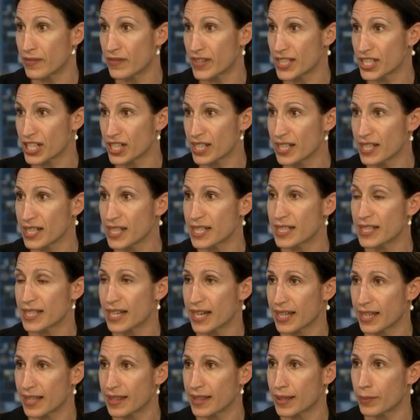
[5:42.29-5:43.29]
vigilant in
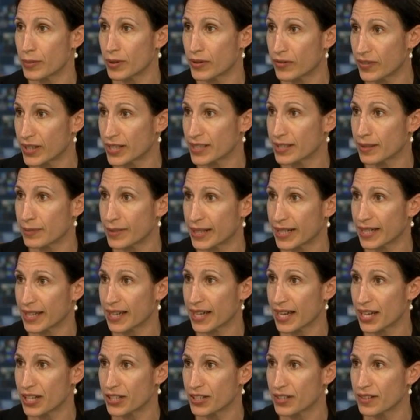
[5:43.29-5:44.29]
taking their preventer
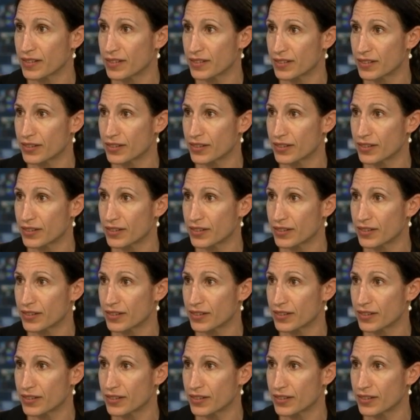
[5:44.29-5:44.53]
medications.